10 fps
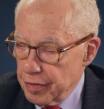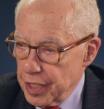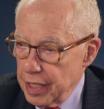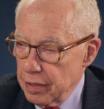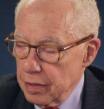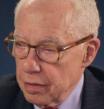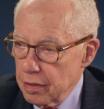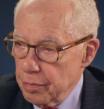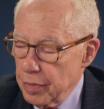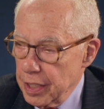of State,
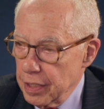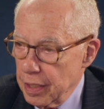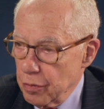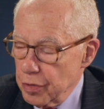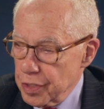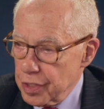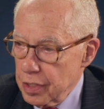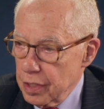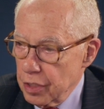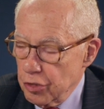the money that was
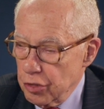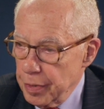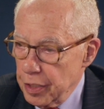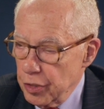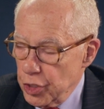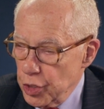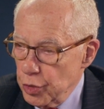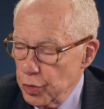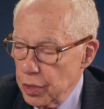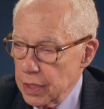contributed
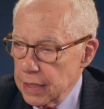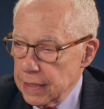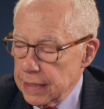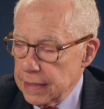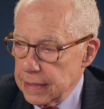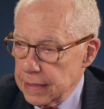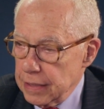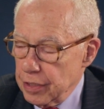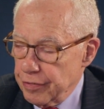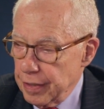to
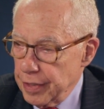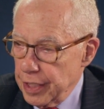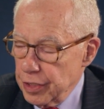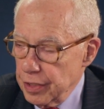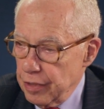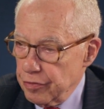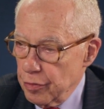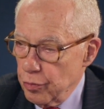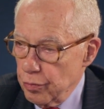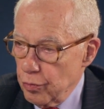uh, the foundation, and
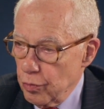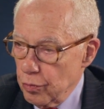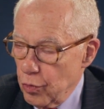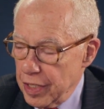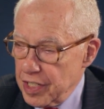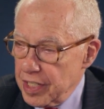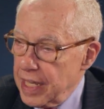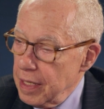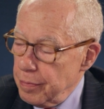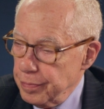from whence it
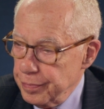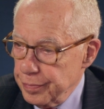came.